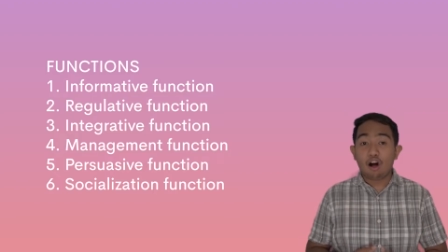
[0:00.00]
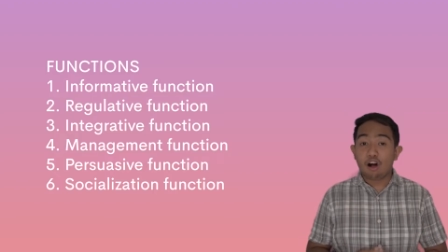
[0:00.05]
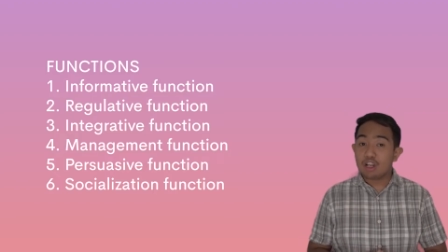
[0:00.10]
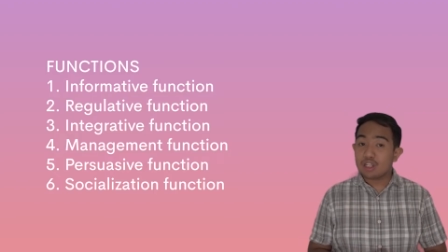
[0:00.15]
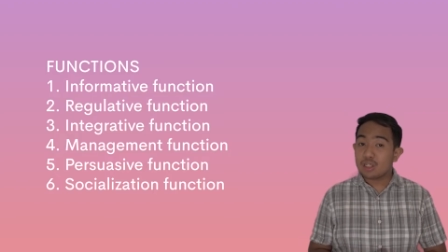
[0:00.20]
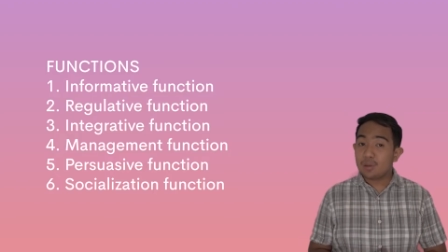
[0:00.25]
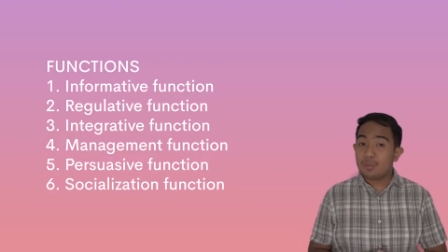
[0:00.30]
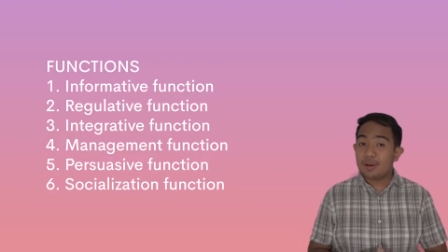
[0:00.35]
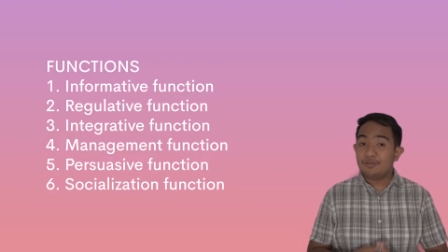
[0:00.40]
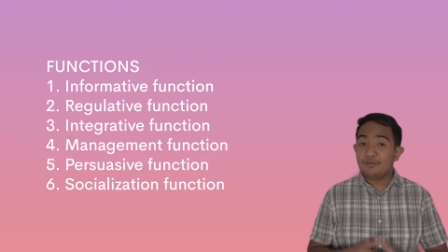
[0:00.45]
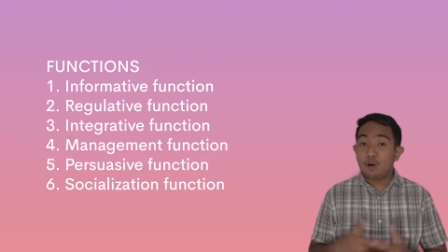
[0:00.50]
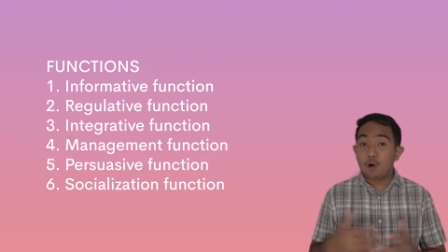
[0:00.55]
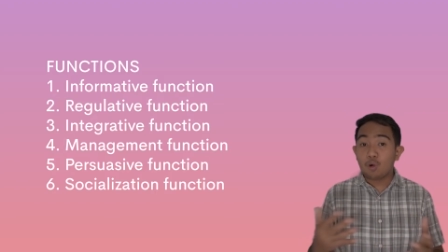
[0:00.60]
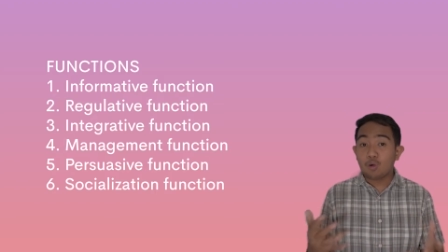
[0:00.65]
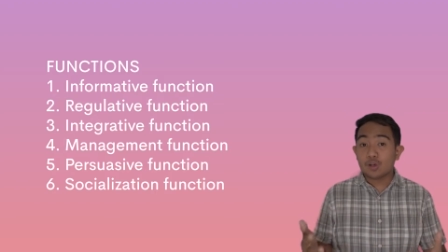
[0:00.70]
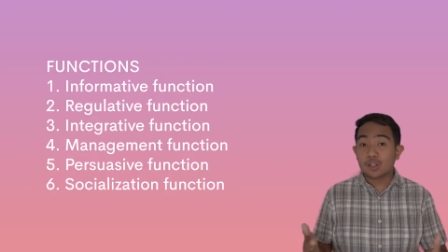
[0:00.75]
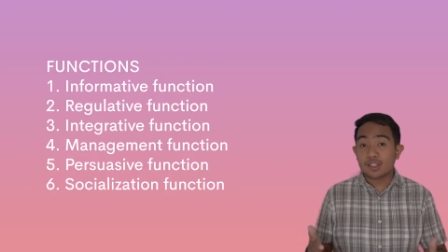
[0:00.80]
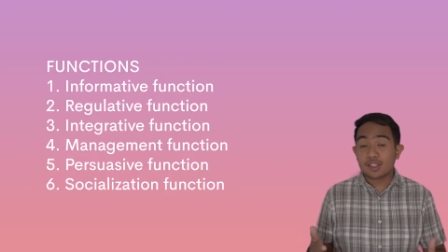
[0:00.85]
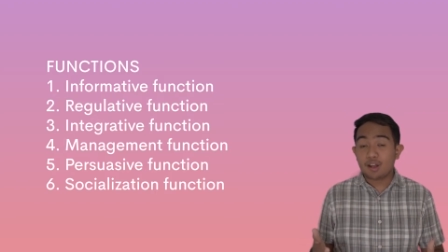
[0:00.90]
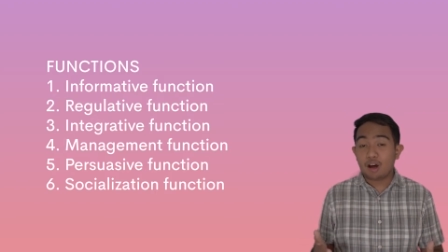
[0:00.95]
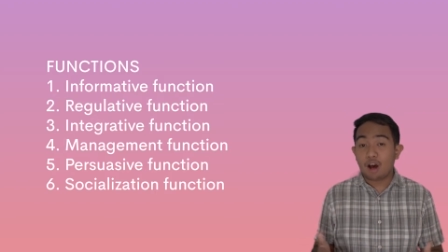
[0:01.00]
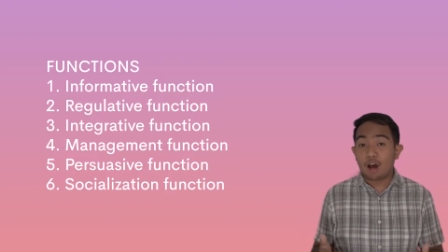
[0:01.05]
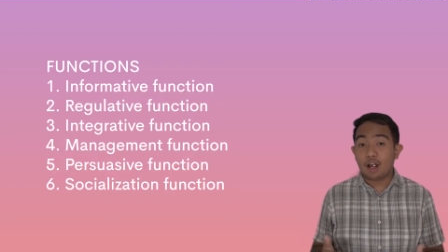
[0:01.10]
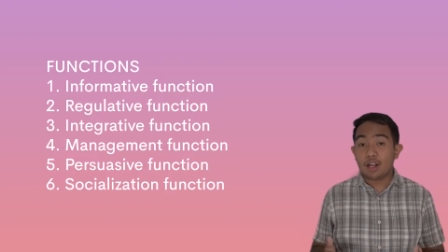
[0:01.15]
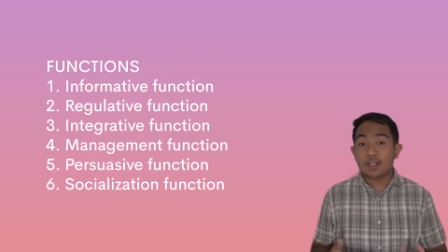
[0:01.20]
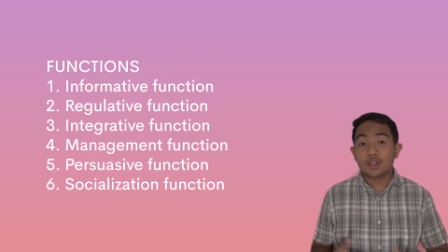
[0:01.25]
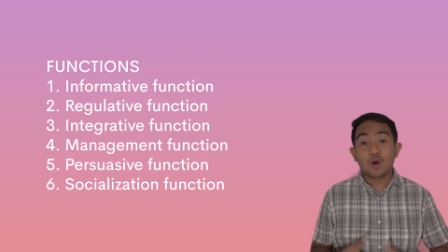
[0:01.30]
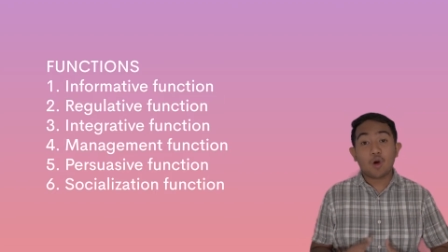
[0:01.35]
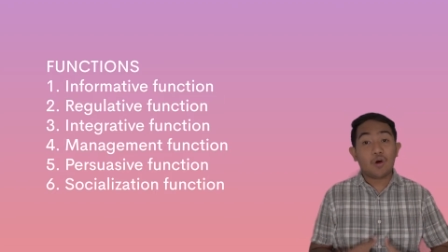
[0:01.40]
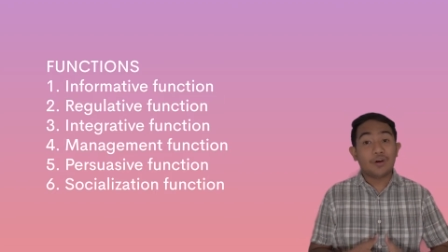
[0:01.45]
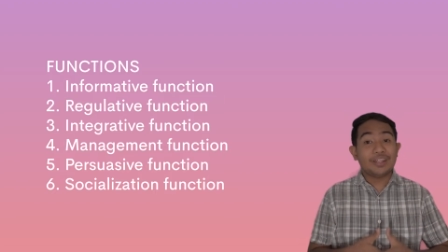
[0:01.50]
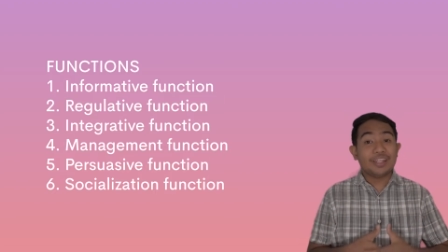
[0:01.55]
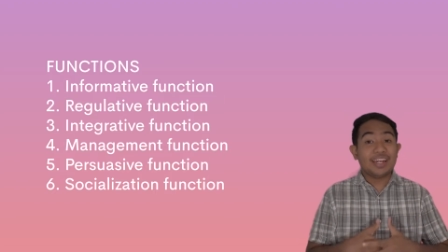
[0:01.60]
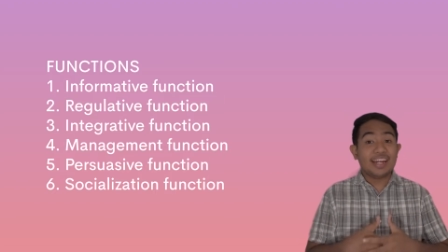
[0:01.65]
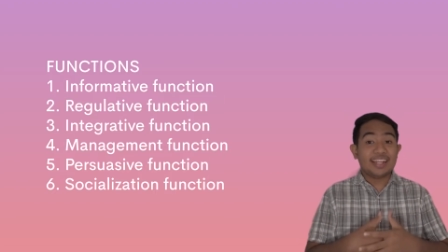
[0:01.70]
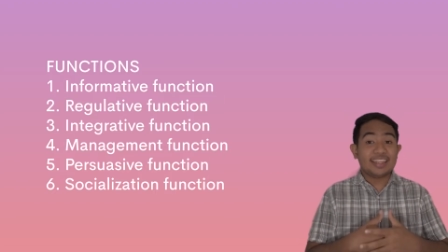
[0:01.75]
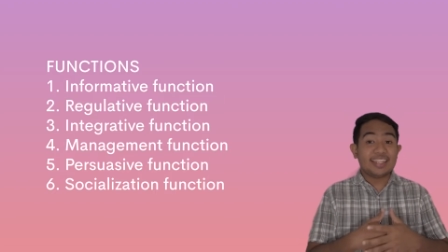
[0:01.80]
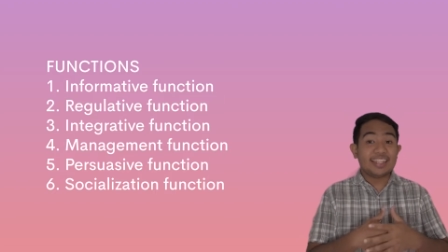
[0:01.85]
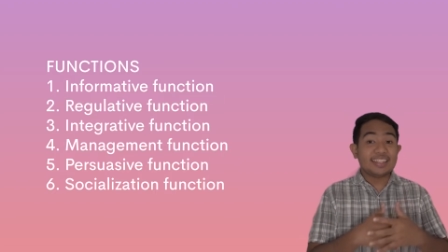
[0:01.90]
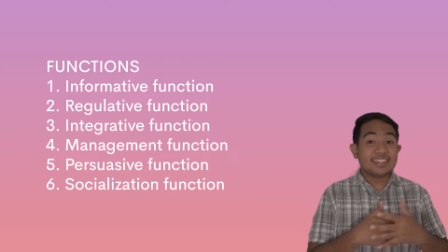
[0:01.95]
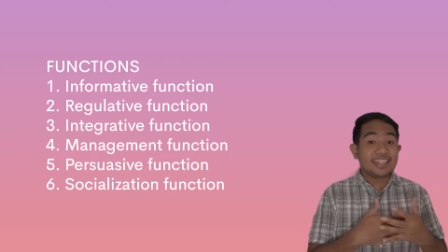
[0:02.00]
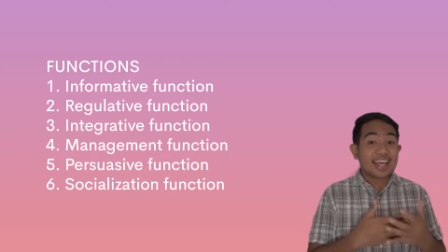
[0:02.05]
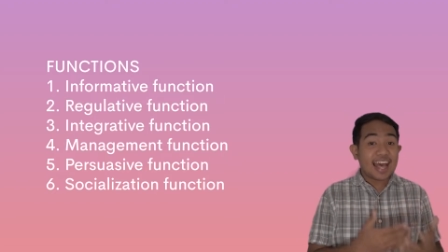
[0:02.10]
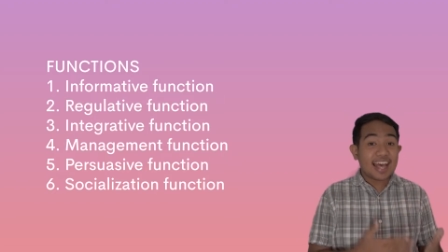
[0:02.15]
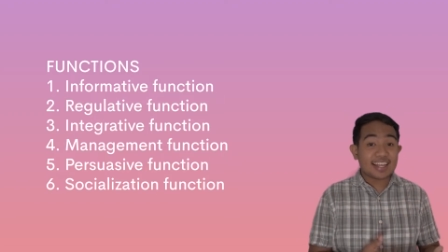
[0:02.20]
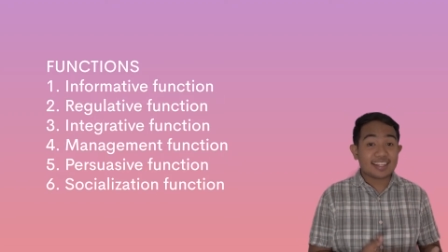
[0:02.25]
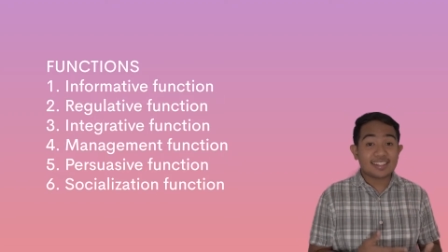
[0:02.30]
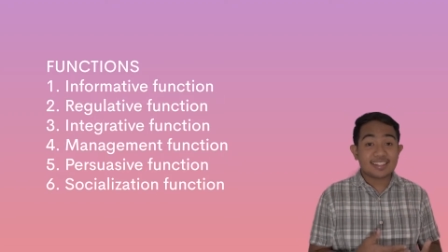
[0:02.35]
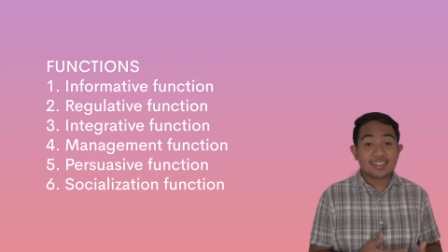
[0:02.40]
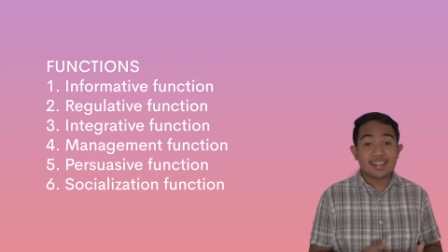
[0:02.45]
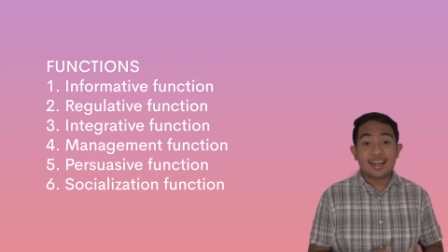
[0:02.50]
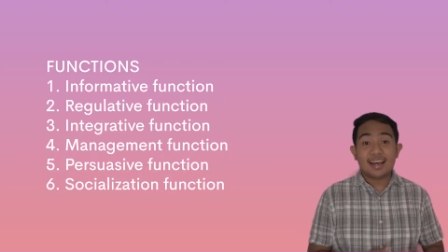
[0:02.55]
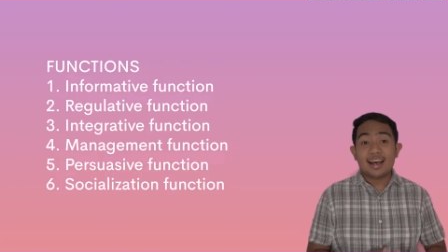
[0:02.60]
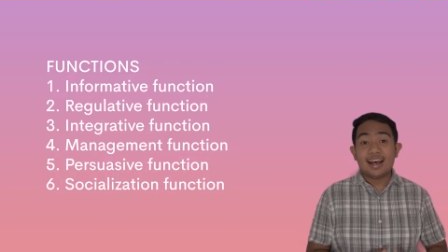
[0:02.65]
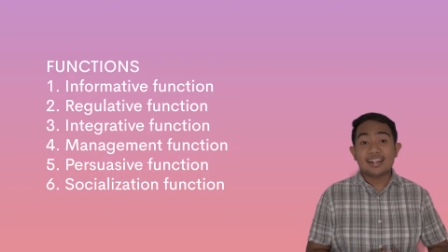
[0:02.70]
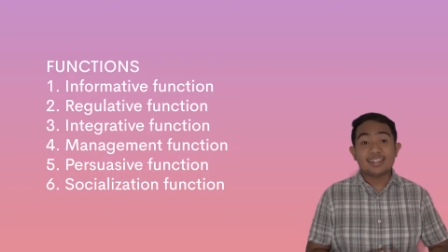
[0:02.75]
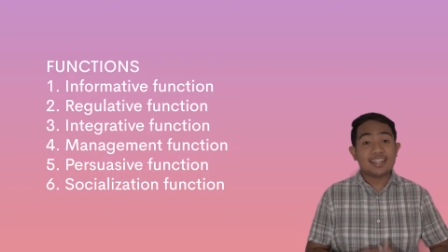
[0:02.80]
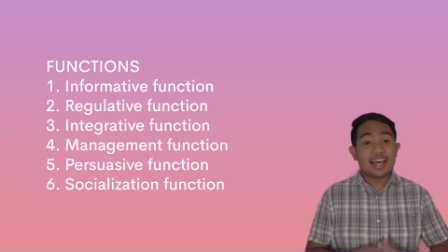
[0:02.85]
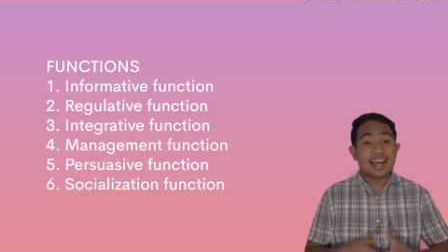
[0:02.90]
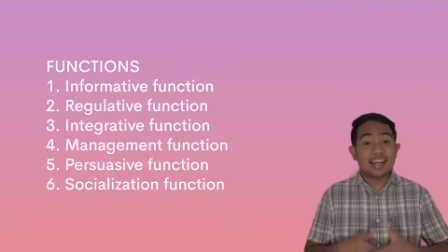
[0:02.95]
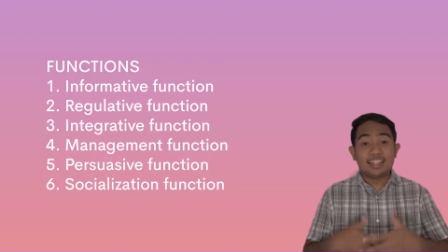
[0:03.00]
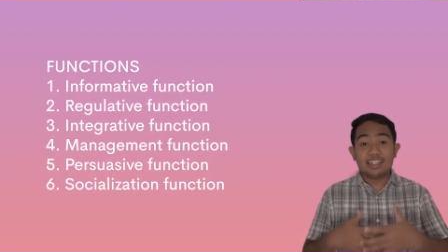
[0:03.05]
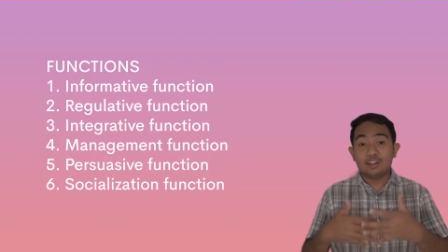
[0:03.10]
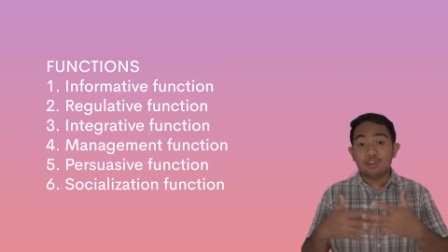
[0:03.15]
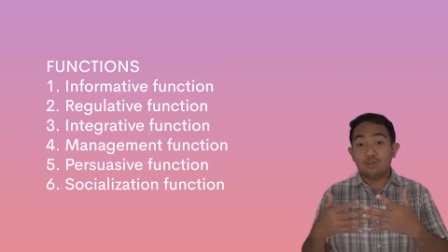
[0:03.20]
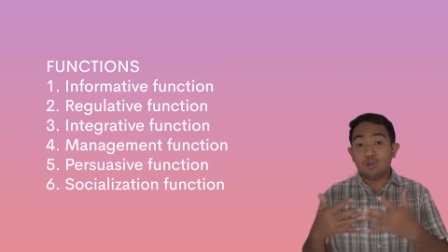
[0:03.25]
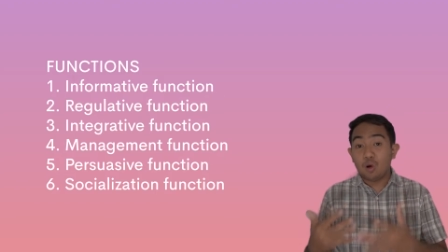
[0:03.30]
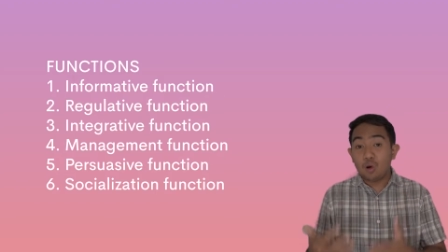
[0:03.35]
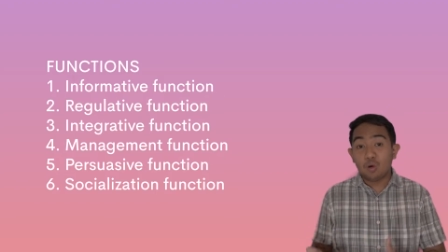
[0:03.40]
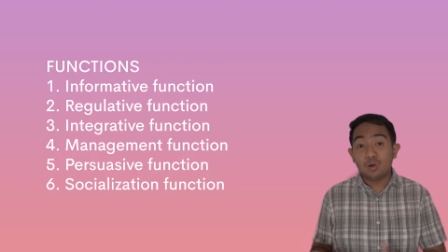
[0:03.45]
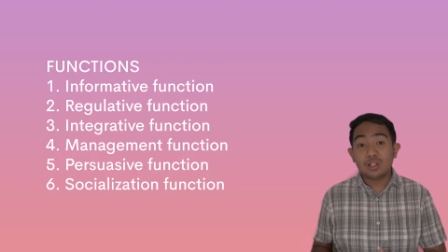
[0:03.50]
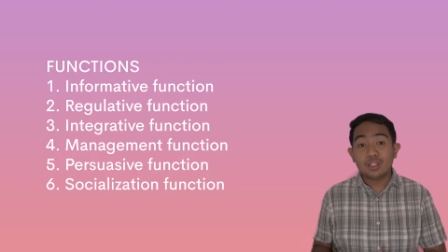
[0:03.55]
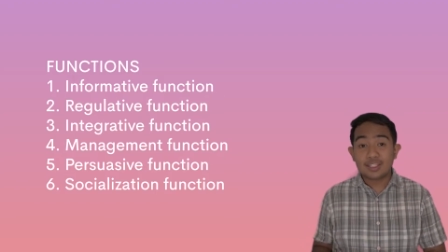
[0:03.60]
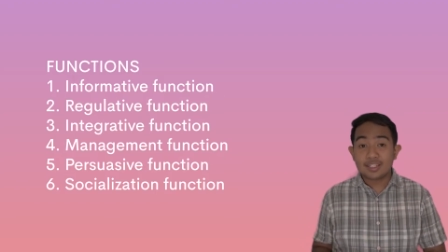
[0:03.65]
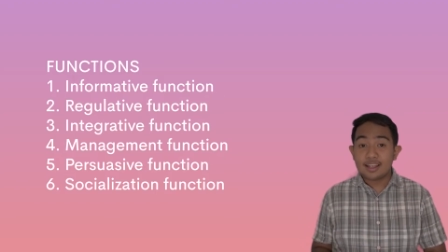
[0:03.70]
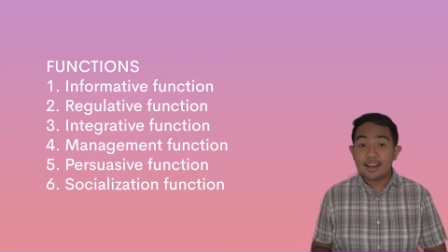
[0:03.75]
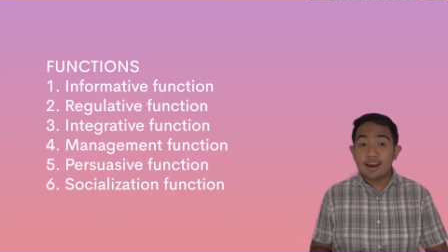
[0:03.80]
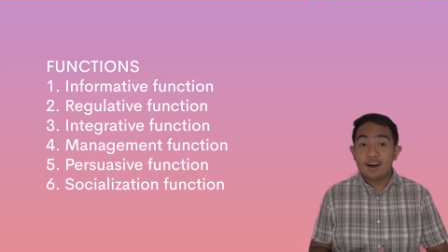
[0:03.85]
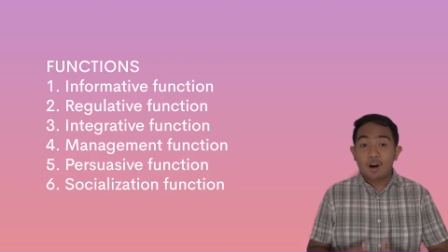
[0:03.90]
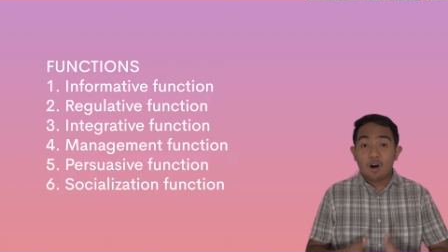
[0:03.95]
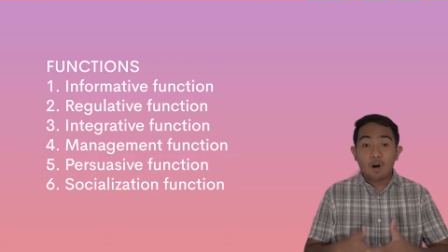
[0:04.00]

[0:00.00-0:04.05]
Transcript: also be focused on coordinating tasks, assigning roles,